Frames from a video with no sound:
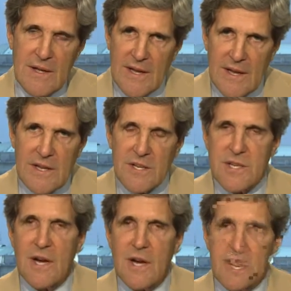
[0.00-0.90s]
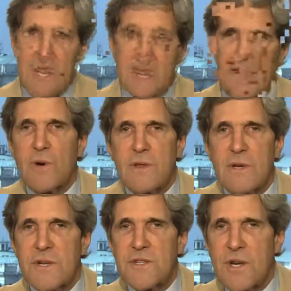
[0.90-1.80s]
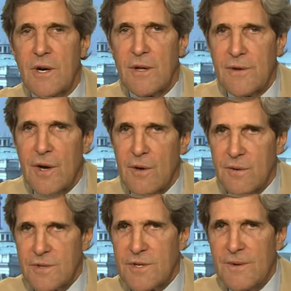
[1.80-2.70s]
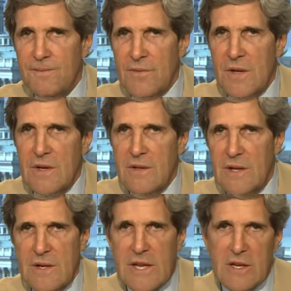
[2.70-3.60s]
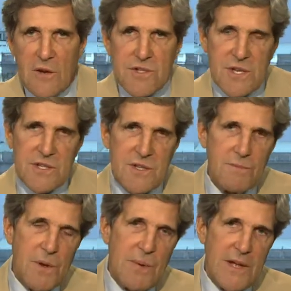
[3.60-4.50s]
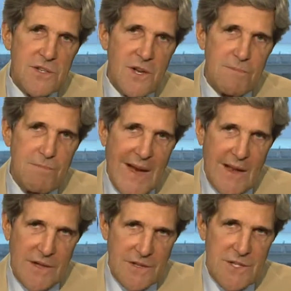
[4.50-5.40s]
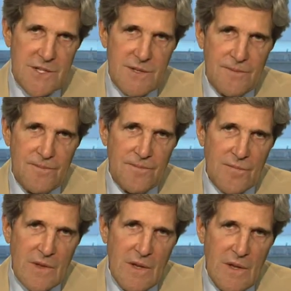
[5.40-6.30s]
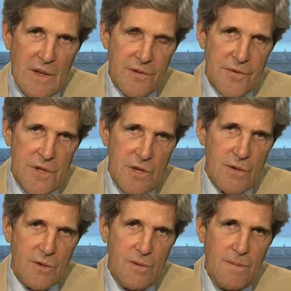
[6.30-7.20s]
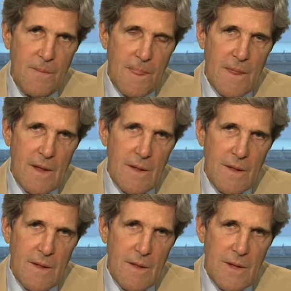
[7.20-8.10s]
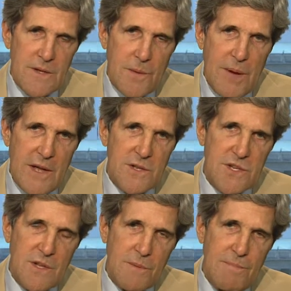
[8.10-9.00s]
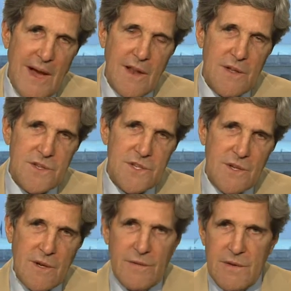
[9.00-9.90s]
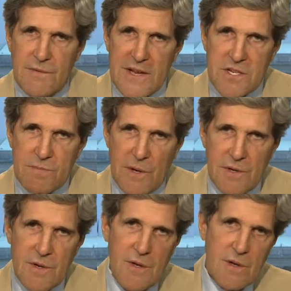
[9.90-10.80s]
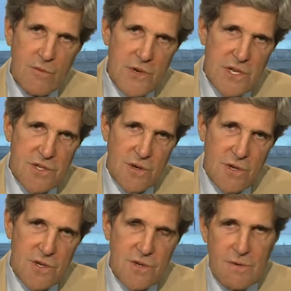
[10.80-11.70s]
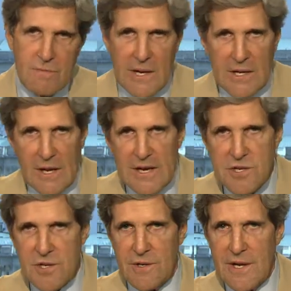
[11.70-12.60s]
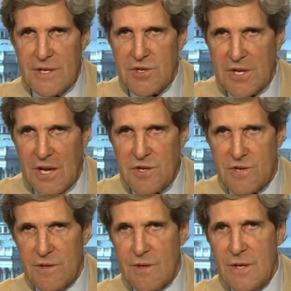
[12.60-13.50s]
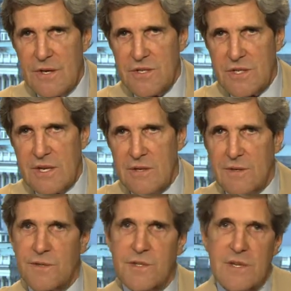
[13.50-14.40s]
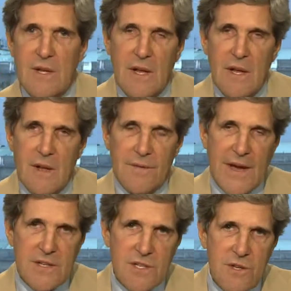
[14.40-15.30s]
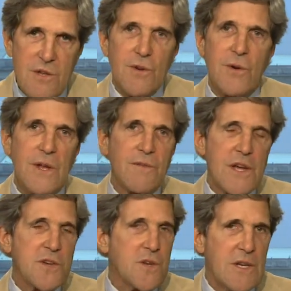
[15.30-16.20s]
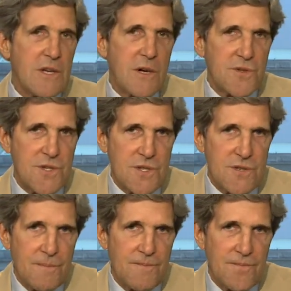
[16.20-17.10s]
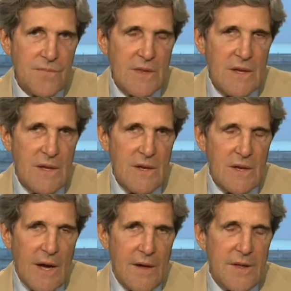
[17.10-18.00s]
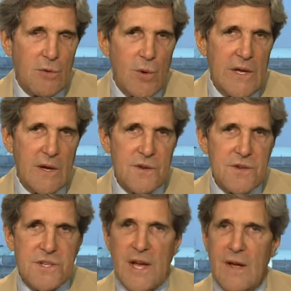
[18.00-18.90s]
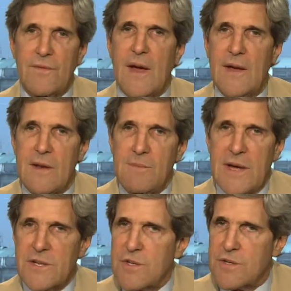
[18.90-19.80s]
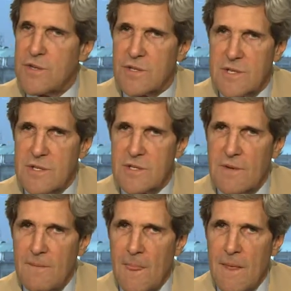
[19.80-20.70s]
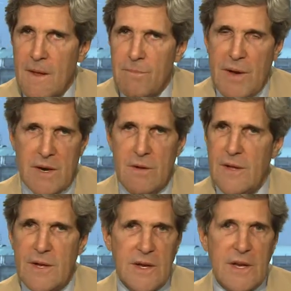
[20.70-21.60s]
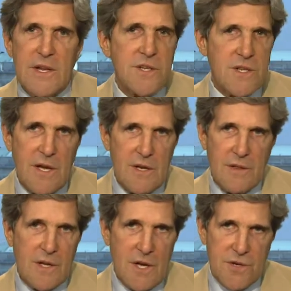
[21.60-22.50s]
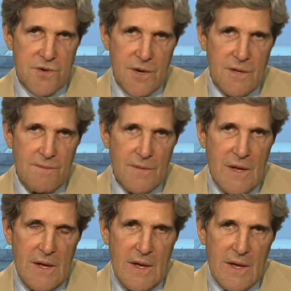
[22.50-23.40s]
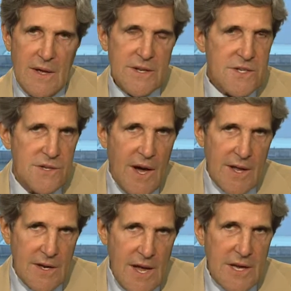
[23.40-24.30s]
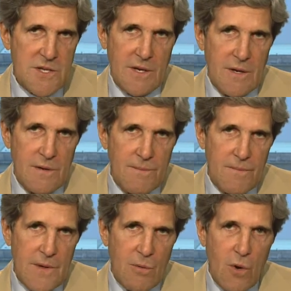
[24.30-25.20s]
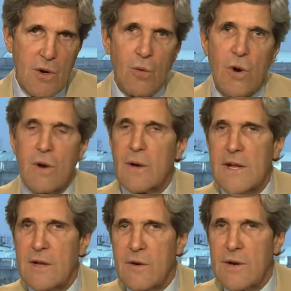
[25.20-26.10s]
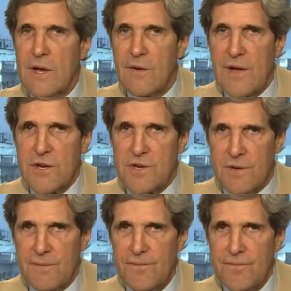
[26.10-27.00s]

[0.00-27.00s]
Any scientist worth their salt knows that an ecosystem depends on balance. And for you, it depends on the balance of investment, research, regulation, education, skills. That's the new innovation ecosystem. I think we understand that in Massachusetts better than in any state in the country. And it's not an accident that we're a world leader in innovation.